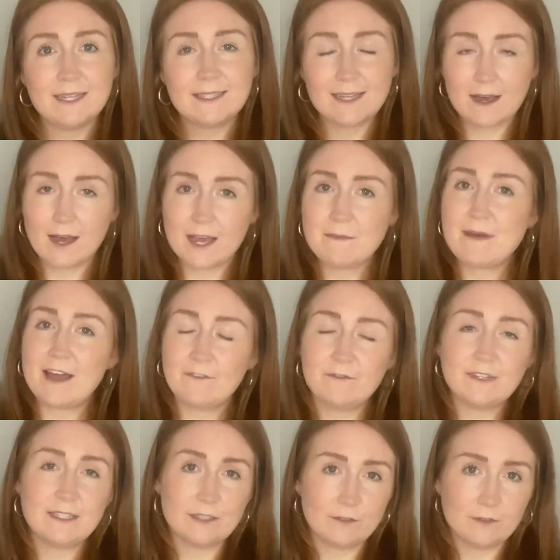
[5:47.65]
time
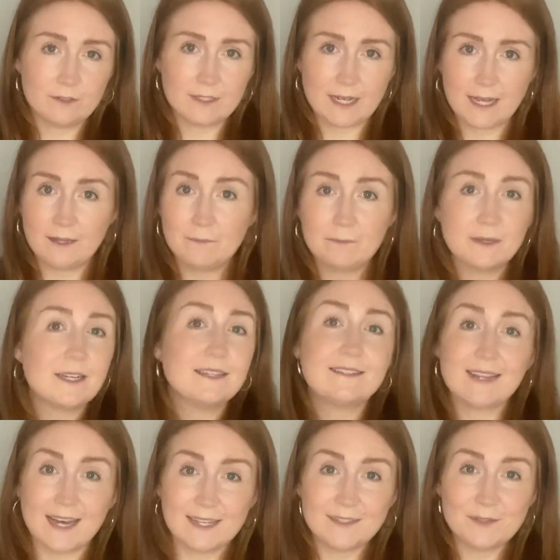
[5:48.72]
every single day, because
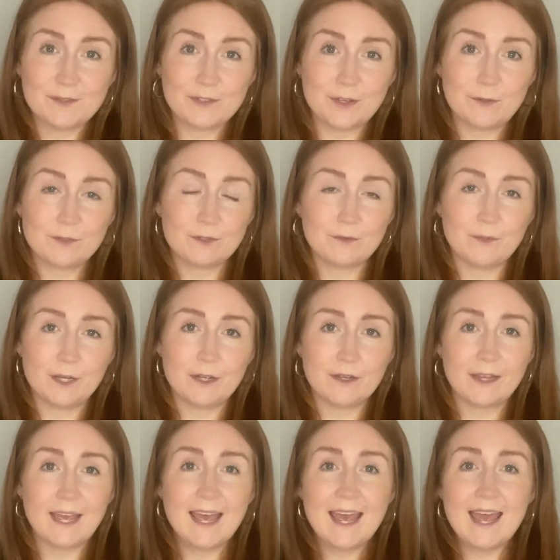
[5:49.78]
that isn't social work.